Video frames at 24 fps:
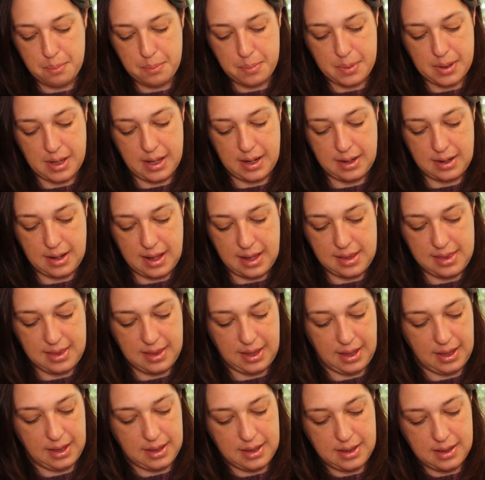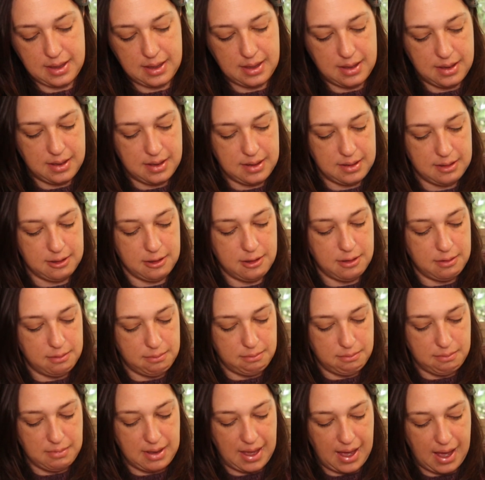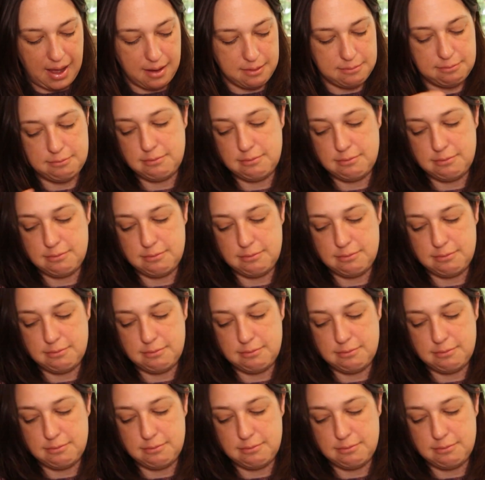But I think, yeah,